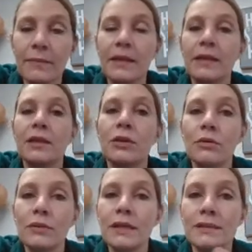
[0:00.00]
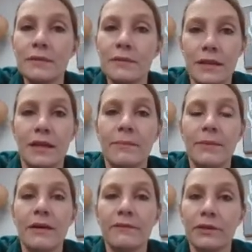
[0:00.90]
I mean, you need to think
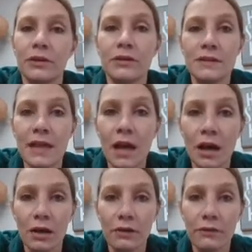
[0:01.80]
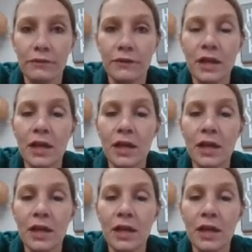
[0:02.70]
about for yourself